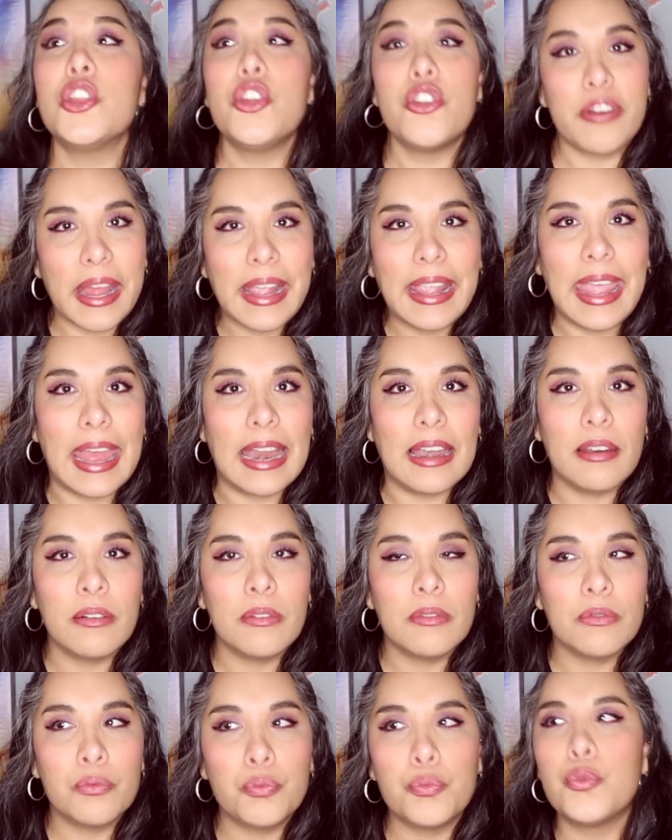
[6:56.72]
new Raquel,
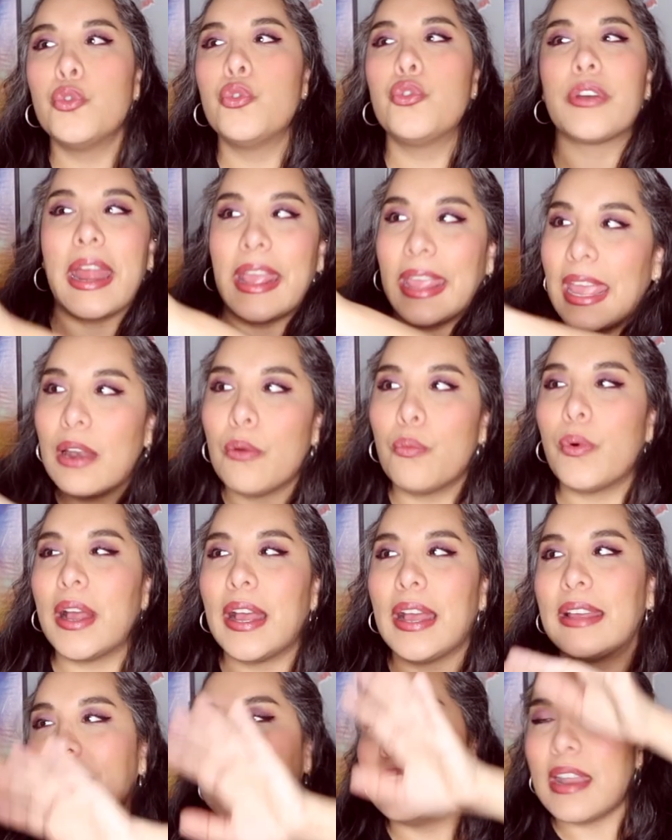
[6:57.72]
who Raquel
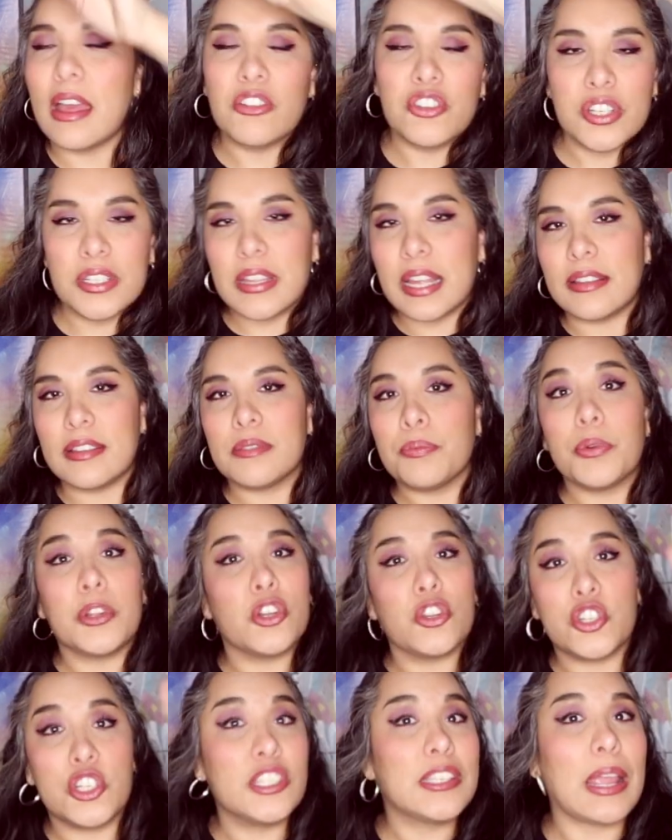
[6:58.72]
was, and now she's like, well,
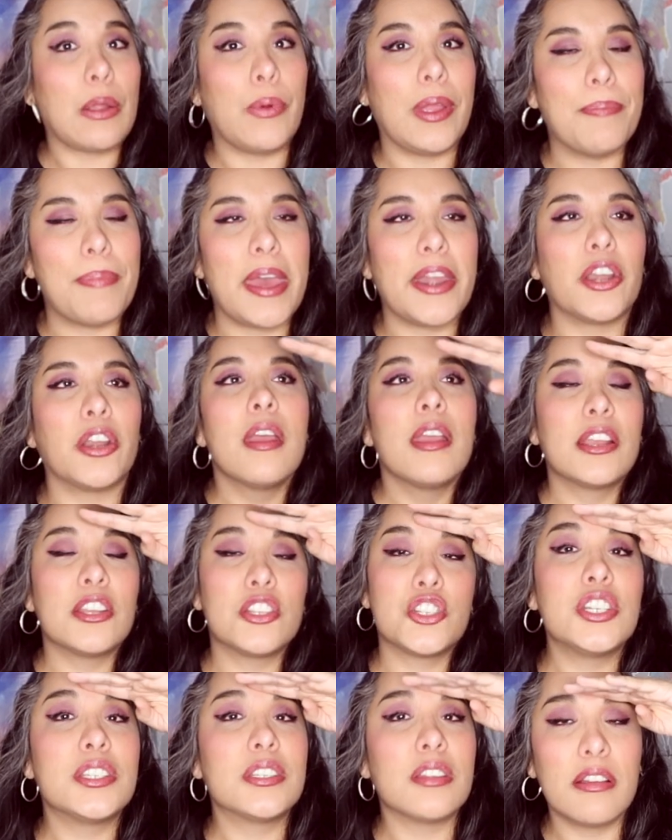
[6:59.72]
no, she's like way better,
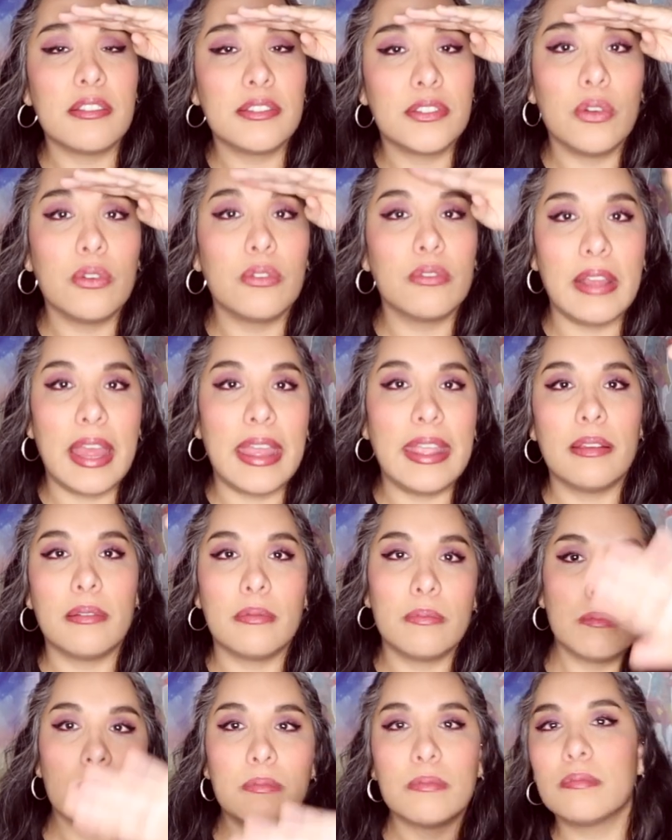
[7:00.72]
because she's also like,
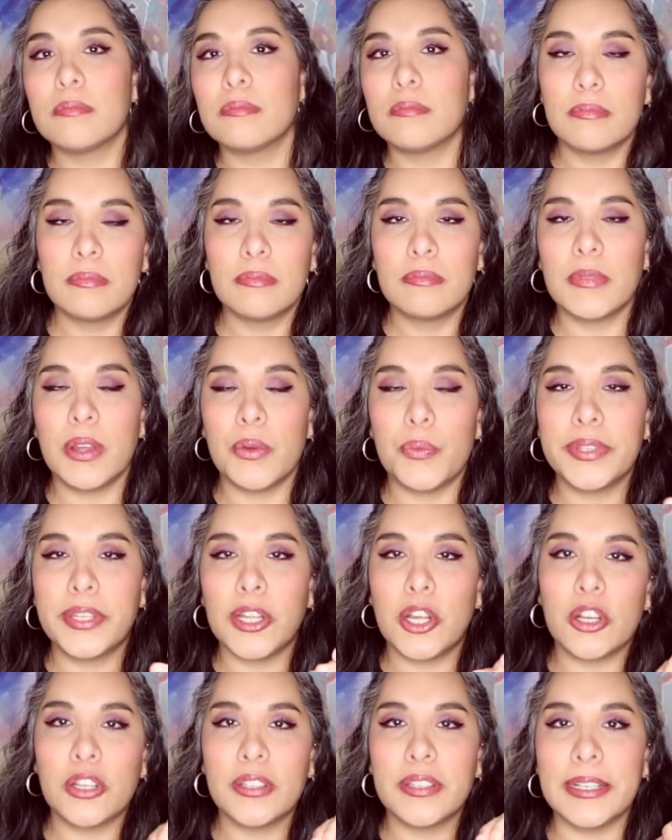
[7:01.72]
what's
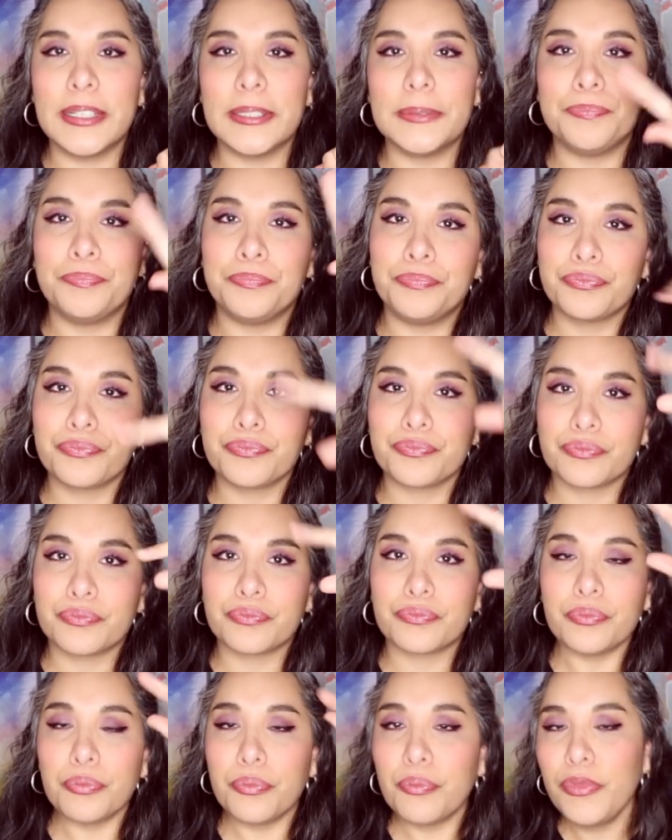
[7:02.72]
it called?
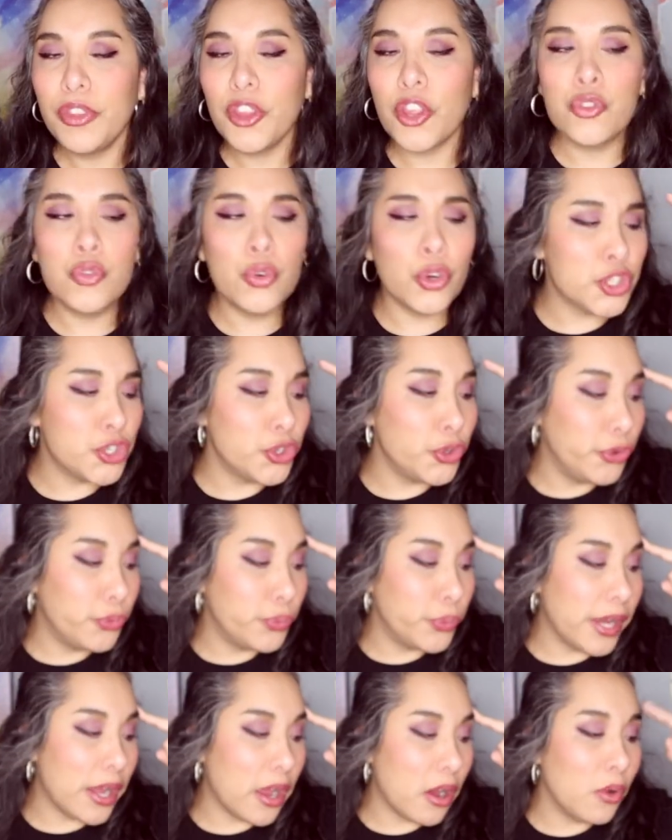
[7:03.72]

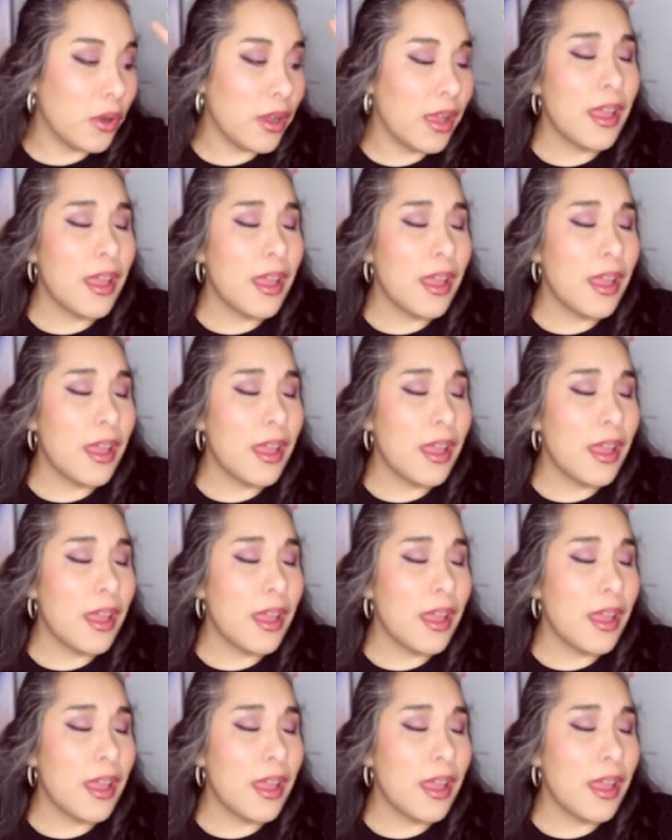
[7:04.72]
Torturing Rio.